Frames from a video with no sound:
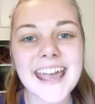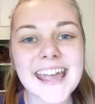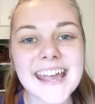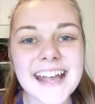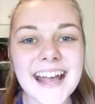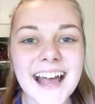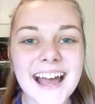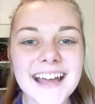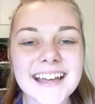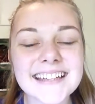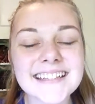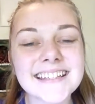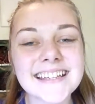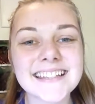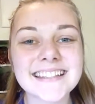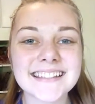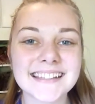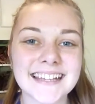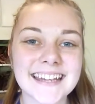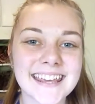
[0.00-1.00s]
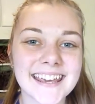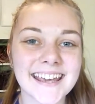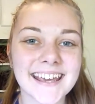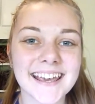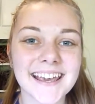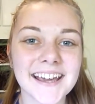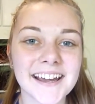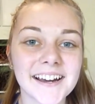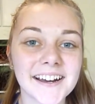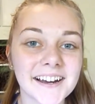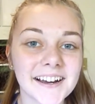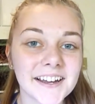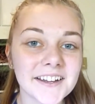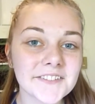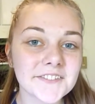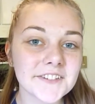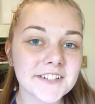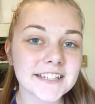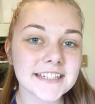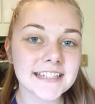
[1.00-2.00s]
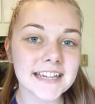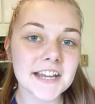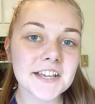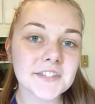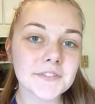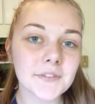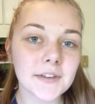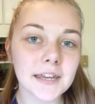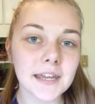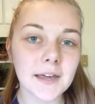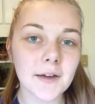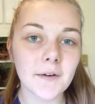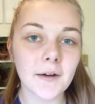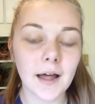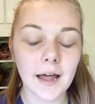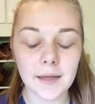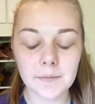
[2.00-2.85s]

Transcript: Hey guys, it's Lydia here, and for today's video,